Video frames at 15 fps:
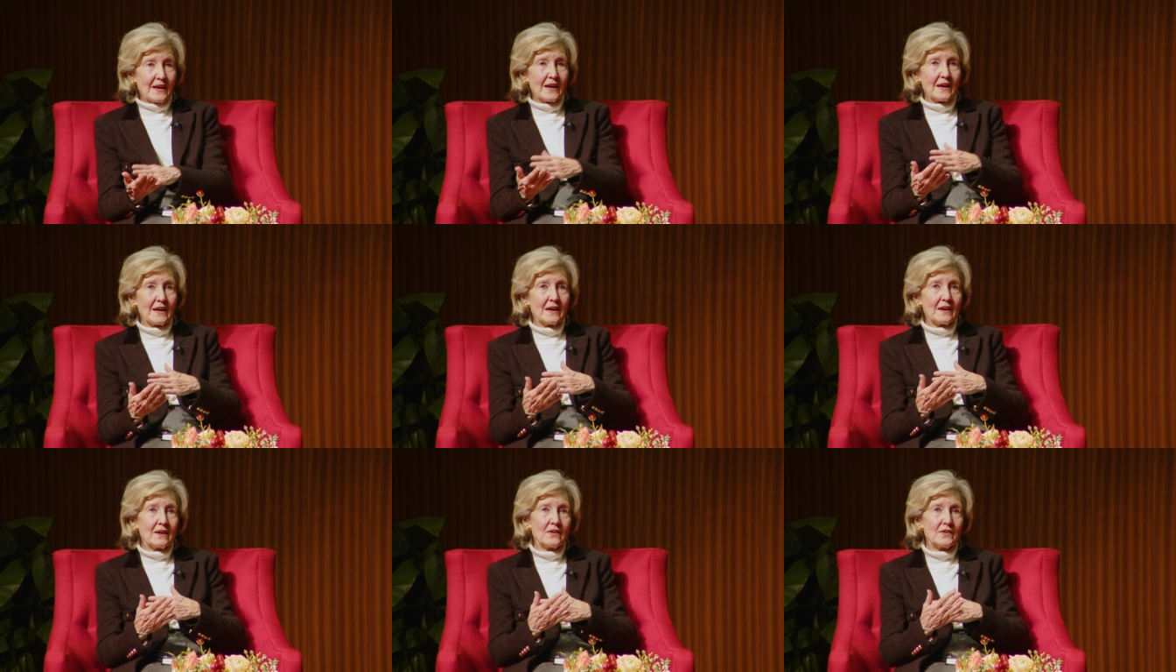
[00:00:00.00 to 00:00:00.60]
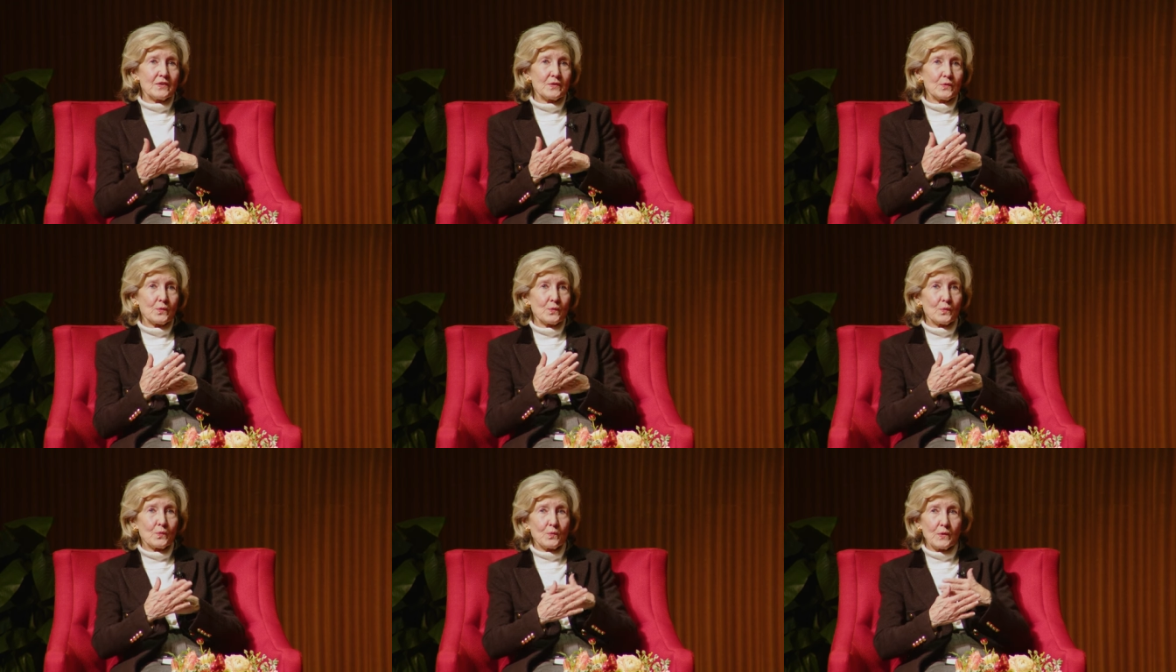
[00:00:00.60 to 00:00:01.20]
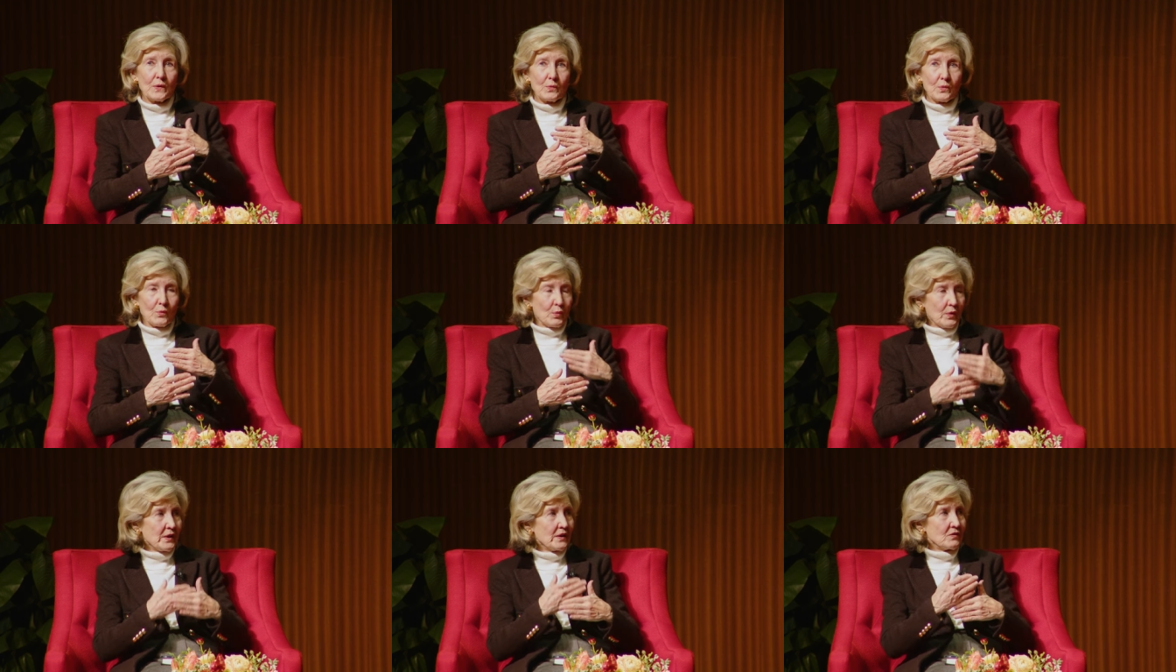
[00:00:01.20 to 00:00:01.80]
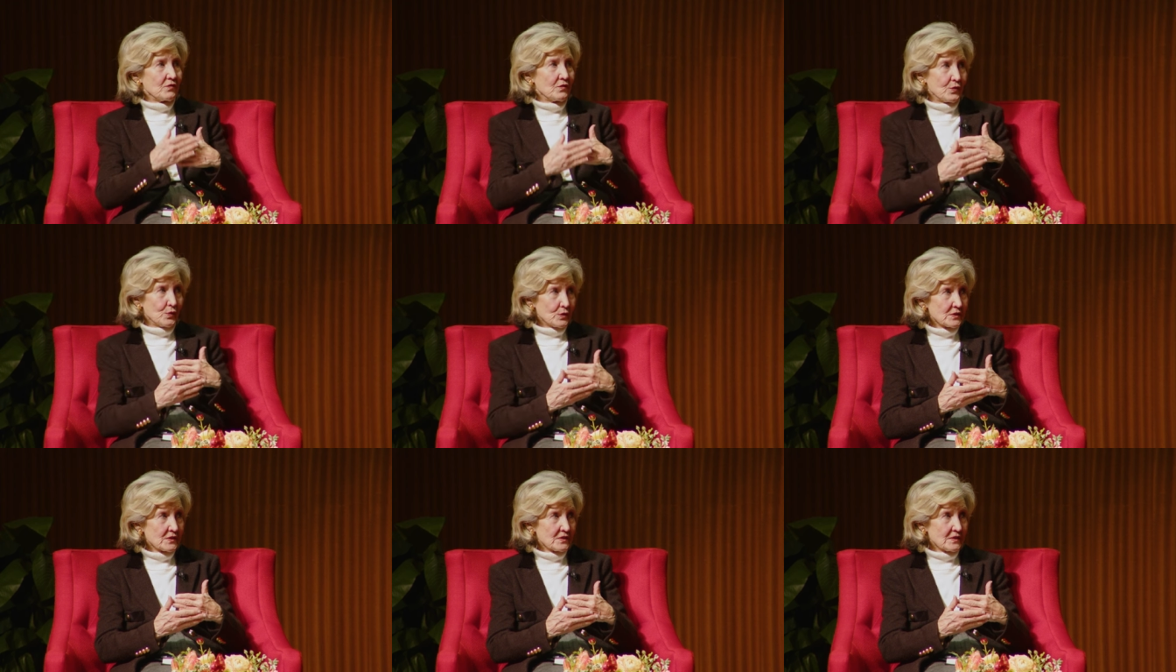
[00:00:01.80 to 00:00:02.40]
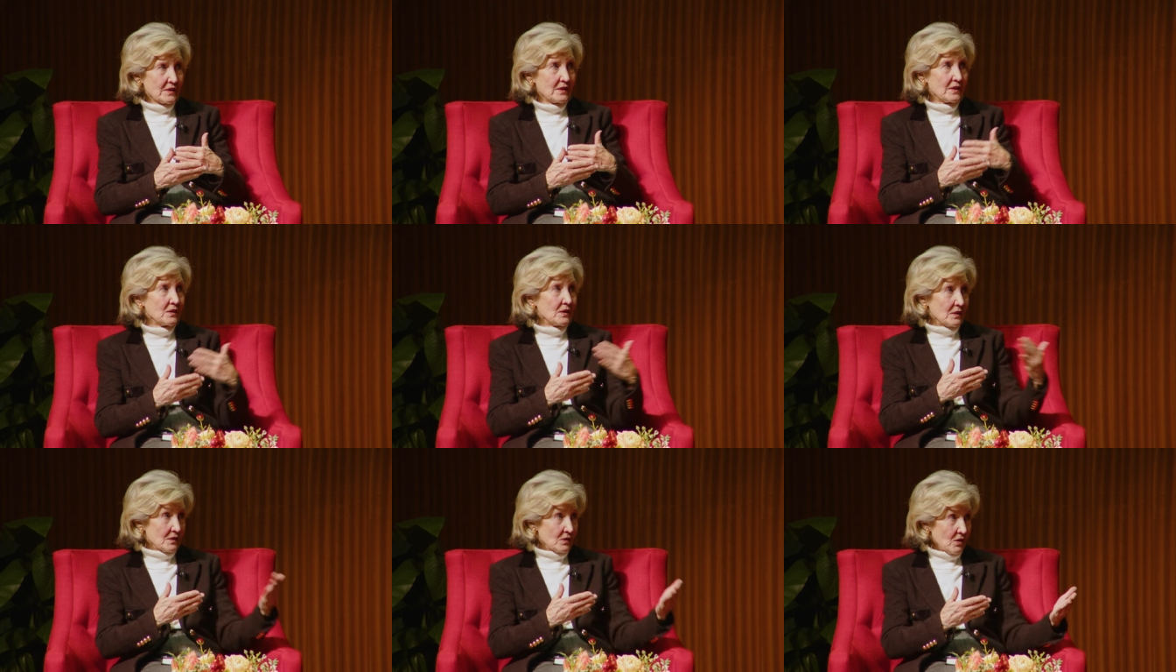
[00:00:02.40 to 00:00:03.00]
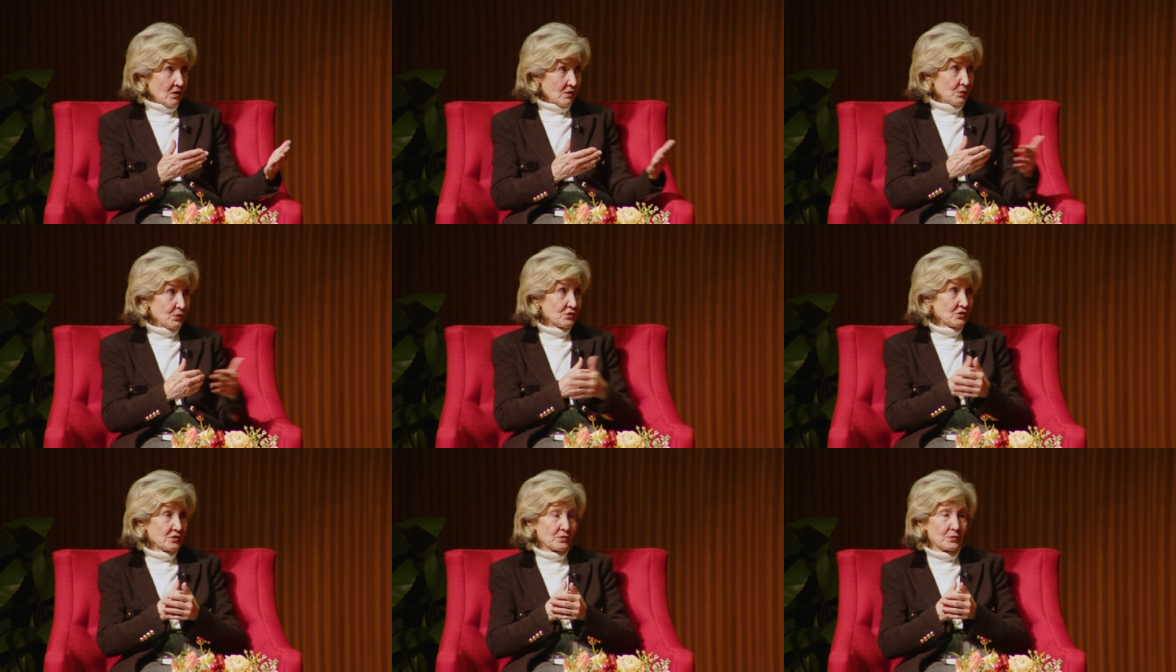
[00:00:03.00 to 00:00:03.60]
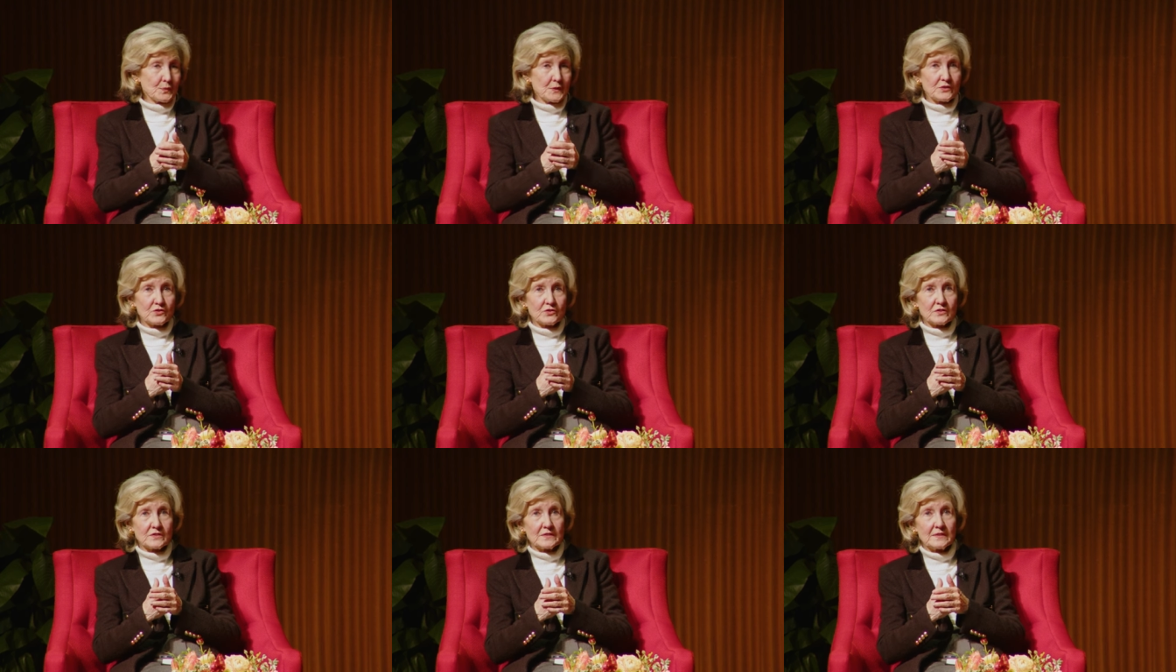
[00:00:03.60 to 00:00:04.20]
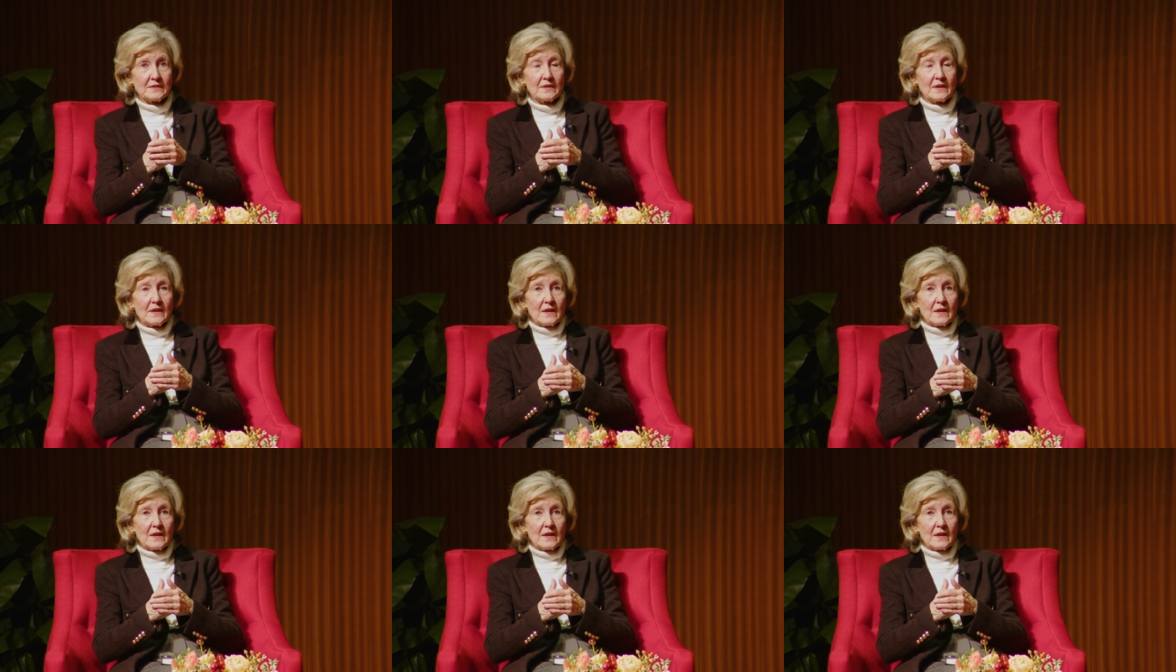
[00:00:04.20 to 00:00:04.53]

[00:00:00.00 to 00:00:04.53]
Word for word: And we were reinforcing, along with General Richardson,